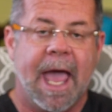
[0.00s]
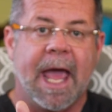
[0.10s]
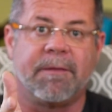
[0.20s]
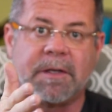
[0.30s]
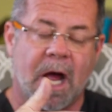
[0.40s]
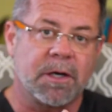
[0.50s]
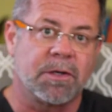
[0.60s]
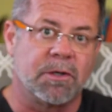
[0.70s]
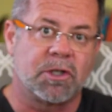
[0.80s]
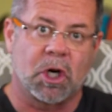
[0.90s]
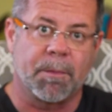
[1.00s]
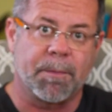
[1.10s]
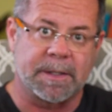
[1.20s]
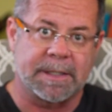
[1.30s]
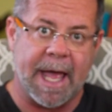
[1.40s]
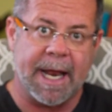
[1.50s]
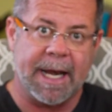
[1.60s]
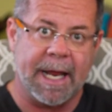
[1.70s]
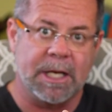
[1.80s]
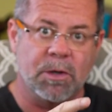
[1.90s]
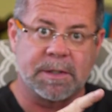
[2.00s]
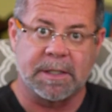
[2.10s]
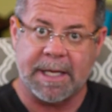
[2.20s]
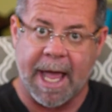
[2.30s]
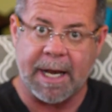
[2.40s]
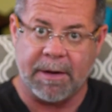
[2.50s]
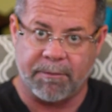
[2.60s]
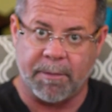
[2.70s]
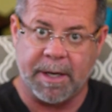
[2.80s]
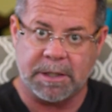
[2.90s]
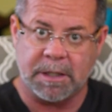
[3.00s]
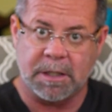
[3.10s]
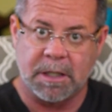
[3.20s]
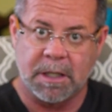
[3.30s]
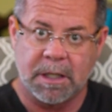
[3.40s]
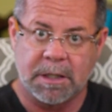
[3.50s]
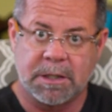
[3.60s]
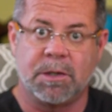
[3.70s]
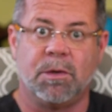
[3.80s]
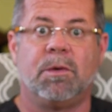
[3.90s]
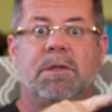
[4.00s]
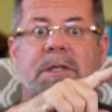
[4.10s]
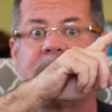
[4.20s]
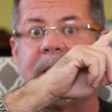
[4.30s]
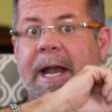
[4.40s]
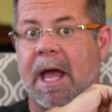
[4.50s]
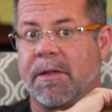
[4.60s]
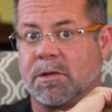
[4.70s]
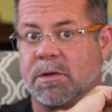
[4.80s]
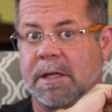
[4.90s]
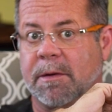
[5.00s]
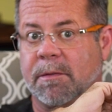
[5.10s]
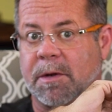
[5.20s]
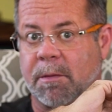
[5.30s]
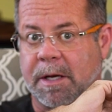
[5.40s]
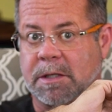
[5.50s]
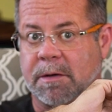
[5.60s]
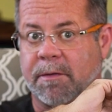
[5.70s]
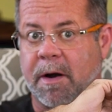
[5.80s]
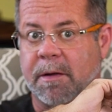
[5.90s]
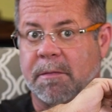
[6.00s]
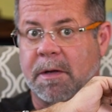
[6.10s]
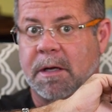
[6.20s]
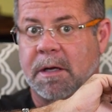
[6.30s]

And if a doctor interprets that and uses that information to decide how they're treating their, their patient in front of them,